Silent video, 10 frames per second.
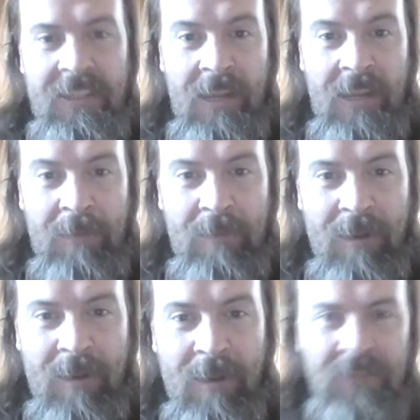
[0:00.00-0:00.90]
climbing a
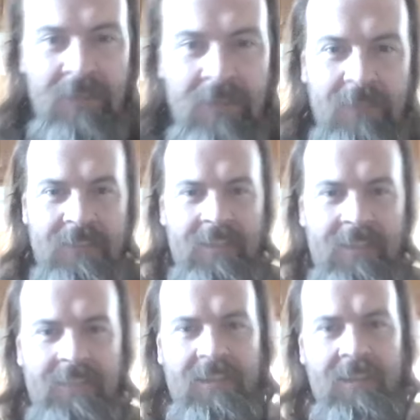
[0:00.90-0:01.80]
mountain, It's
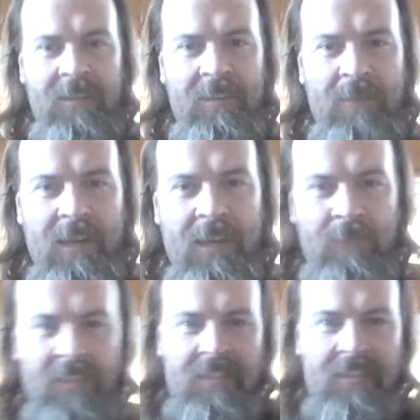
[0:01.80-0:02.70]
like start at the
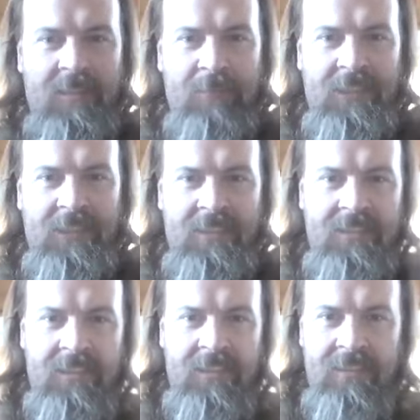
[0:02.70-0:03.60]
bottom, get to the
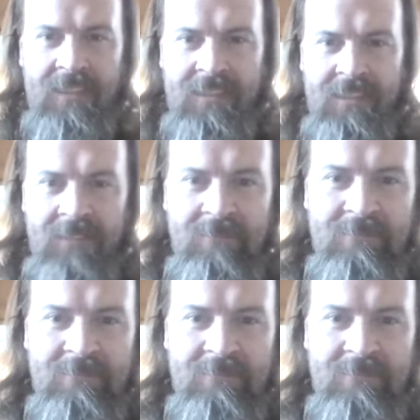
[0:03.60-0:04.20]
peak, you're all right.